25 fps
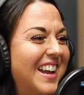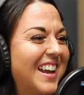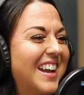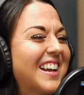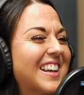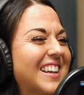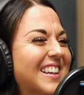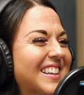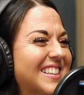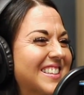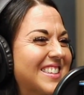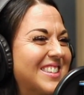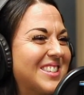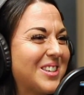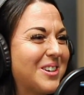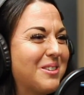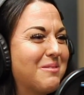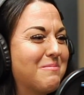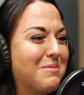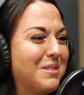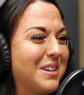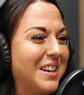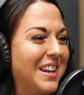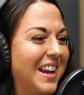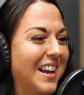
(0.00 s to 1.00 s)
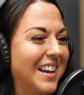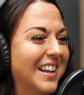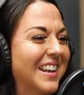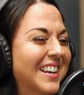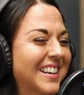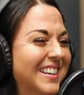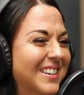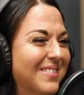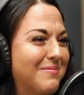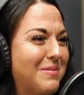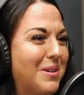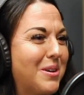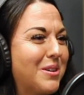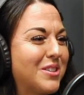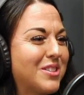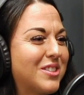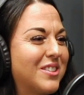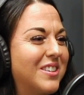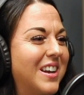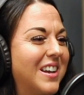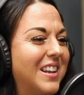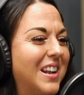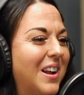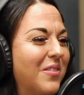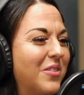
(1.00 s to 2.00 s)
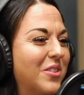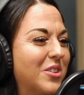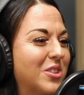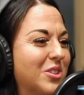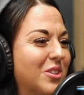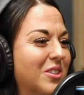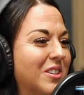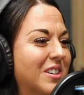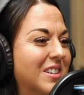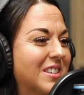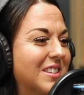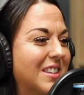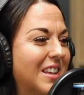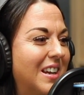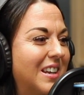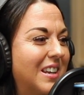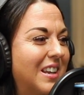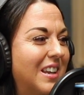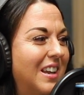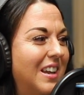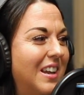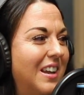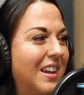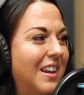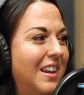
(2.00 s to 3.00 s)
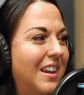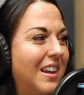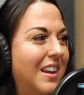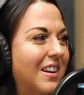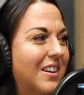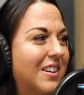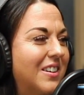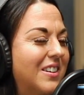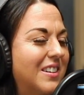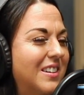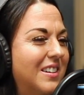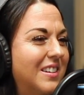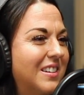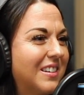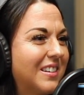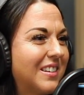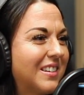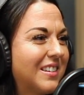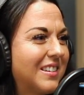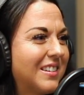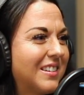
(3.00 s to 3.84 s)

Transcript: And so Brianne pokes her head out the door and is like, Eric?